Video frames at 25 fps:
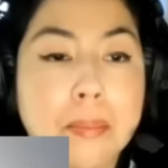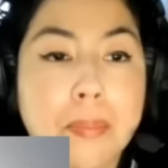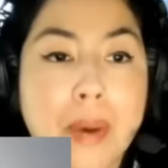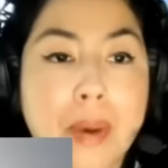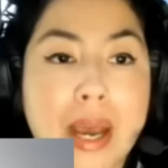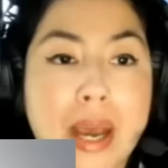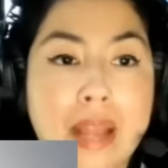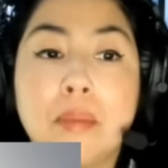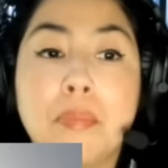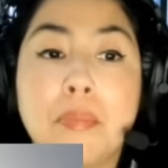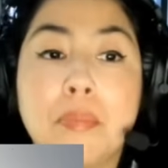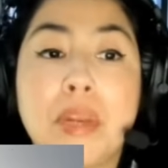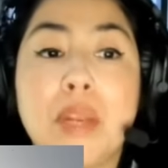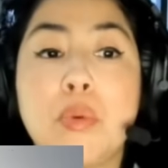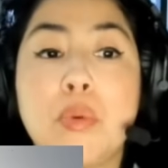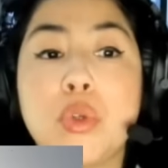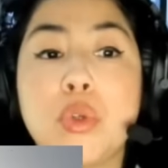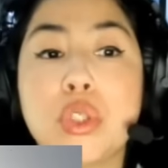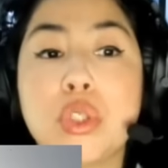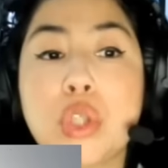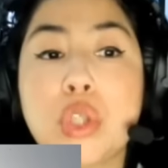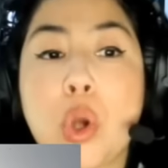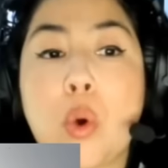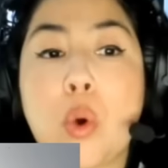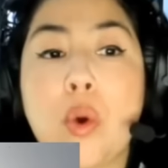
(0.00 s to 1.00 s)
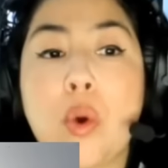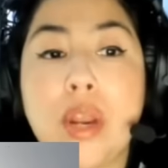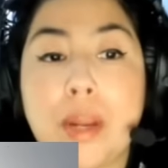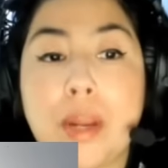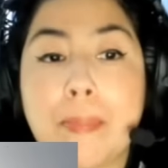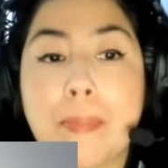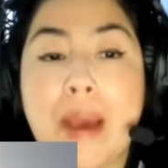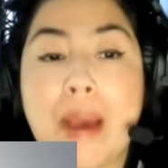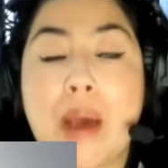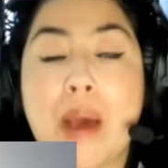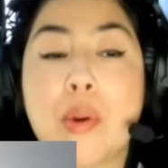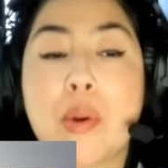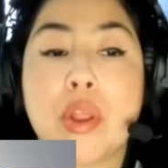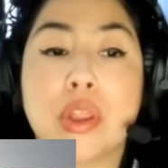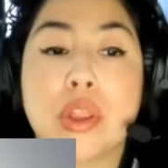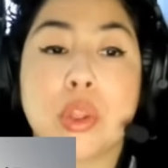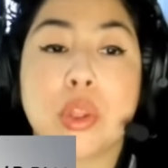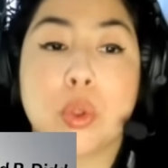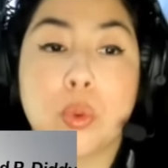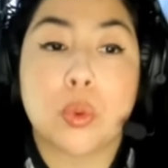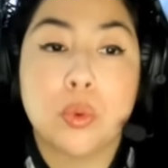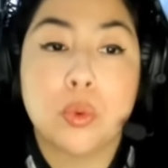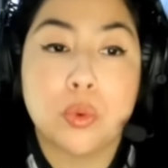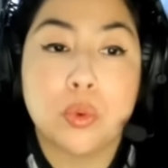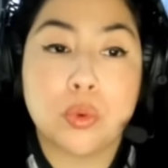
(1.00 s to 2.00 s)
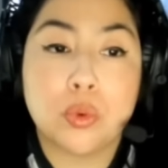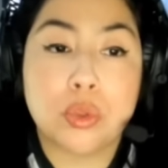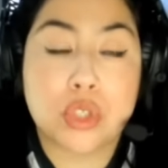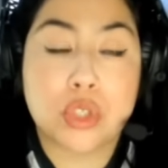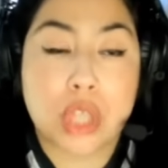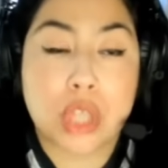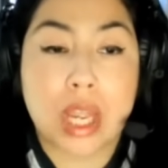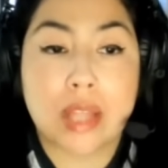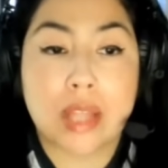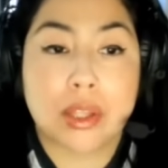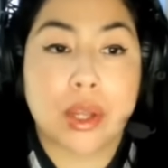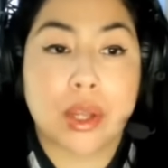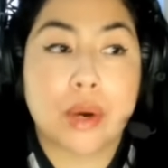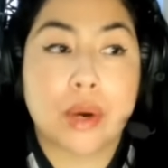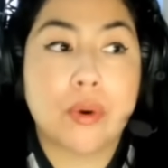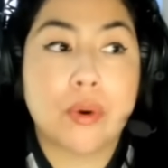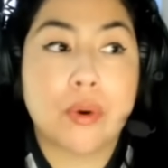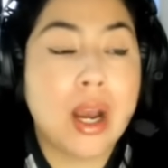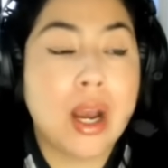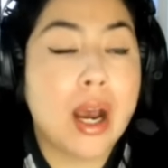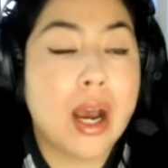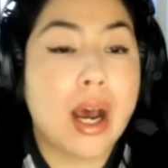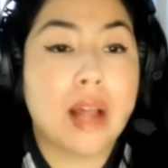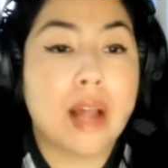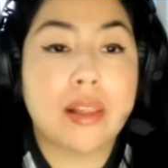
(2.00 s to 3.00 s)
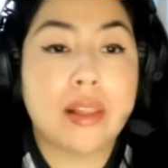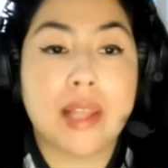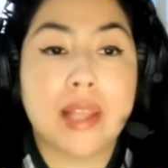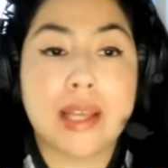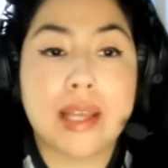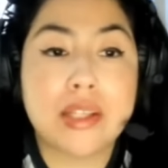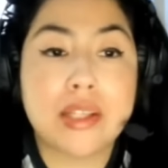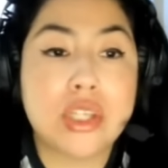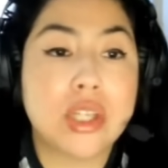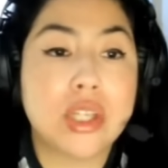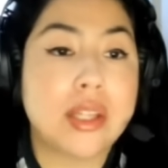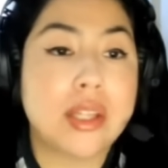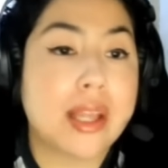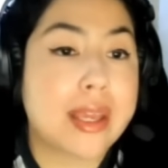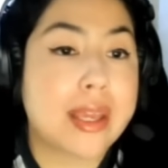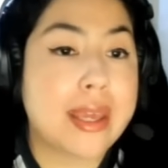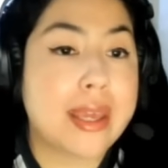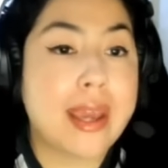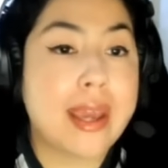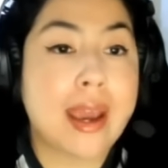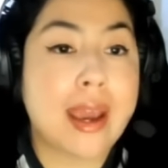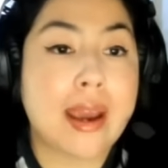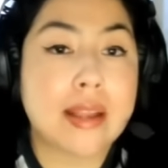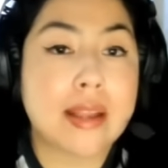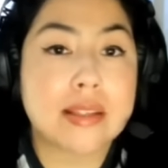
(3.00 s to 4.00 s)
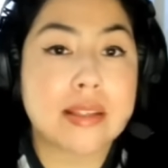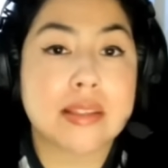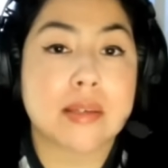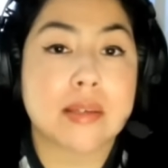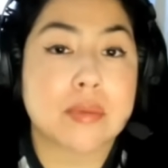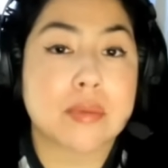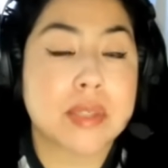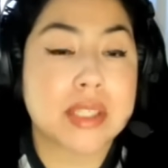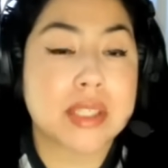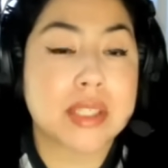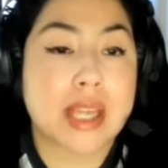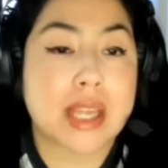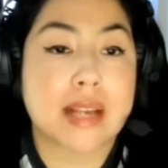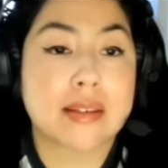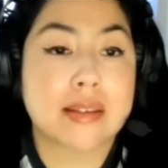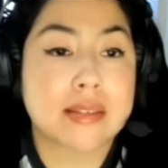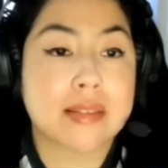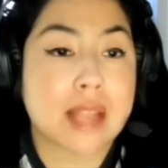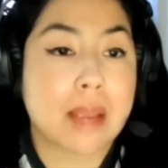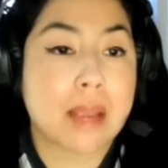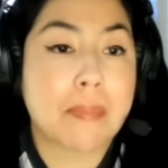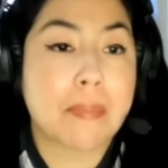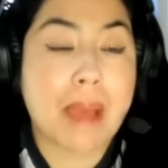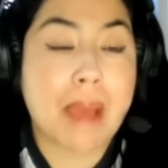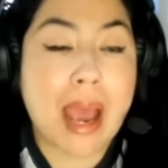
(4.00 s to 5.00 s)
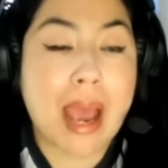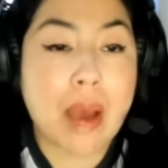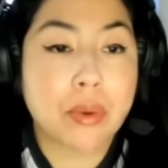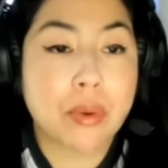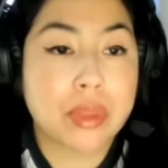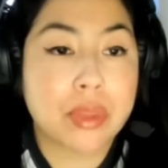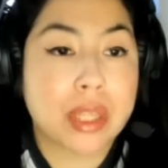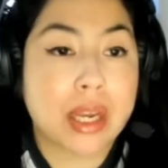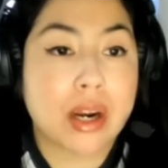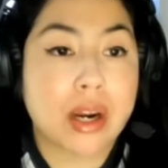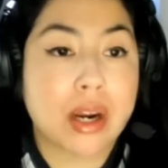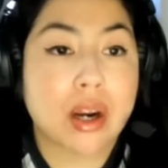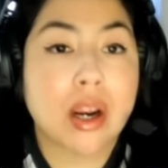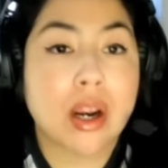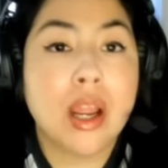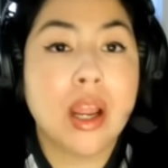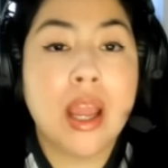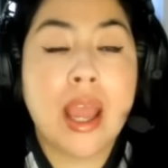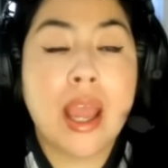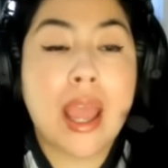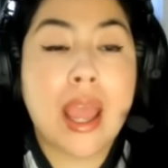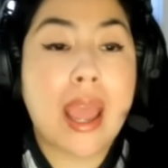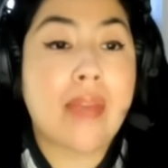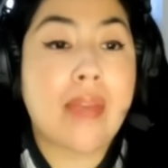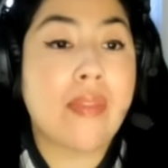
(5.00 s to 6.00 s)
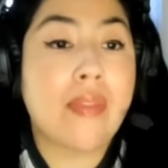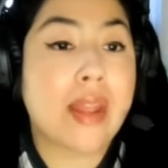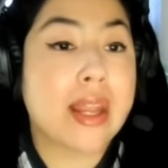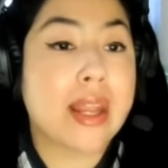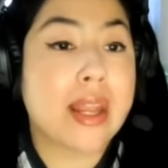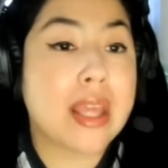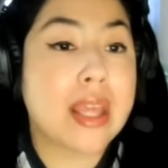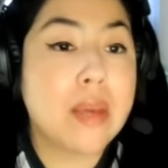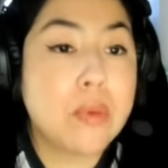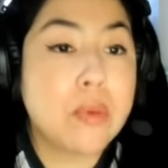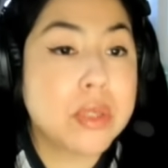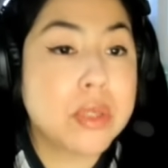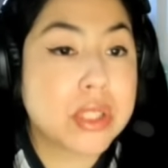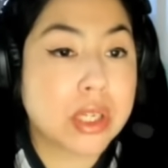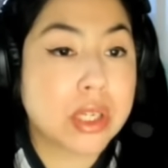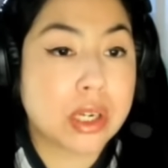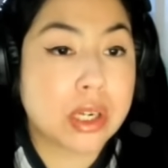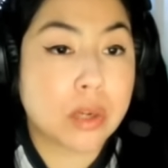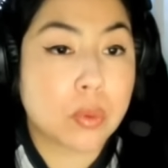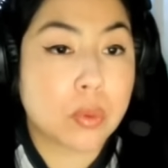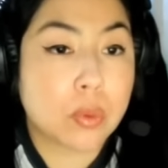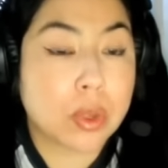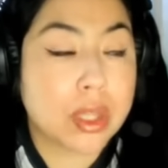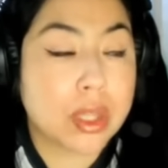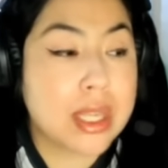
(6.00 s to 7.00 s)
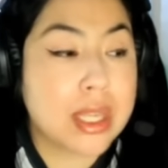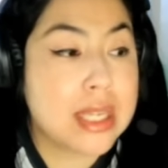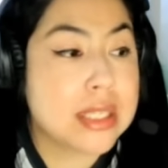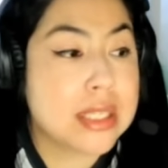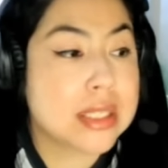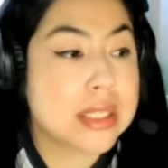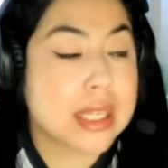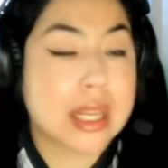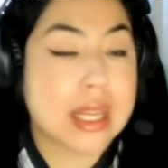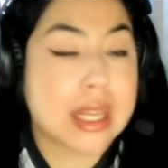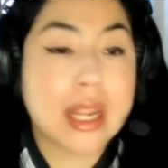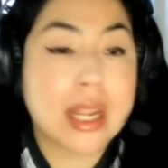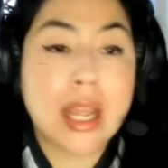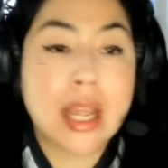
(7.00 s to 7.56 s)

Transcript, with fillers: but, but he was going about it through J Lo, alleging that he had some sex tape out there and that he was going to release it.